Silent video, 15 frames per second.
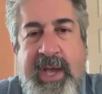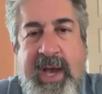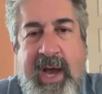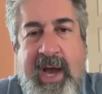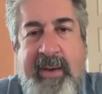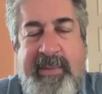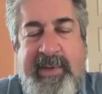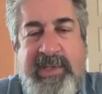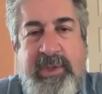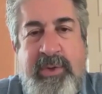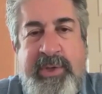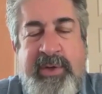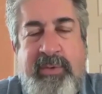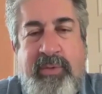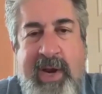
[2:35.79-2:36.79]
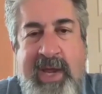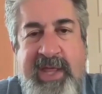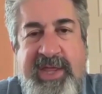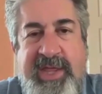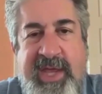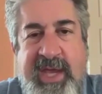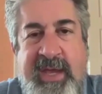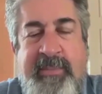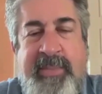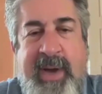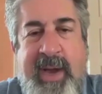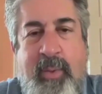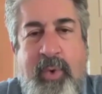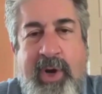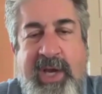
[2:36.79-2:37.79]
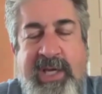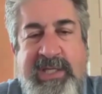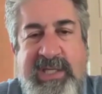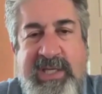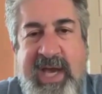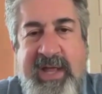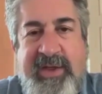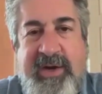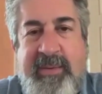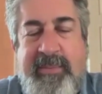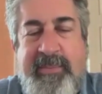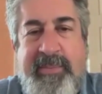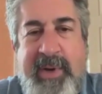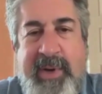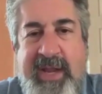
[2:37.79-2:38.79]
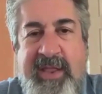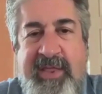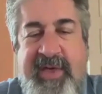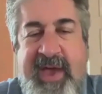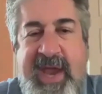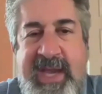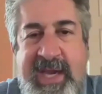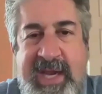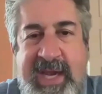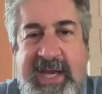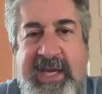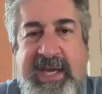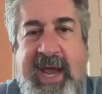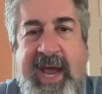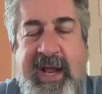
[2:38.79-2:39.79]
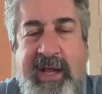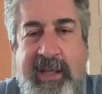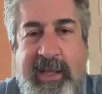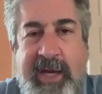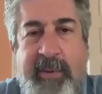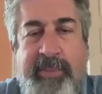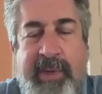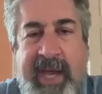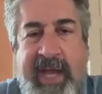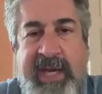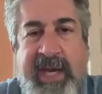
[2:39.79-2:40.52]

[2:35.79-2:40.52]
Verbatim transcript: um, is doing the right thing by working together, but they need a clear plan